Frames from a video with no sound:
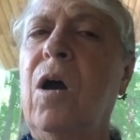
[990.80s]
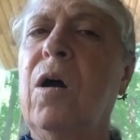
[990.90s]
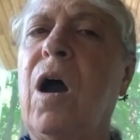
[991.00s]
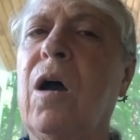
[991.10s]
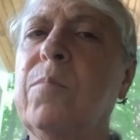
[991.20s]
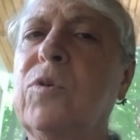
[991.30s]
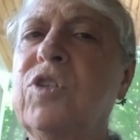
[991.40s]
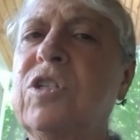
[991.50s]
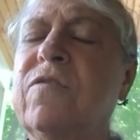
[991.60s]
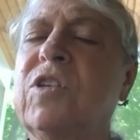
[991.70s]

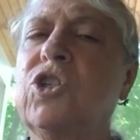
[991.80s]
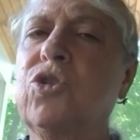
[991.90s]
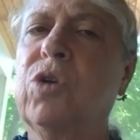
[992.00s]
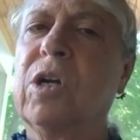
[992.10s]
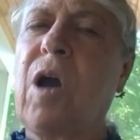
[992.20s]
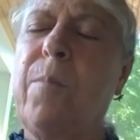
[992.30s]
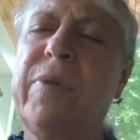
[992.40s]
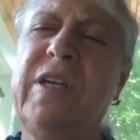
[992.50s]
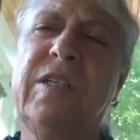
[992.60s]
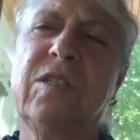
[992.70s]
most of the tour
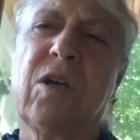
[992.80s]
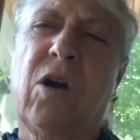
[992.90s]
companies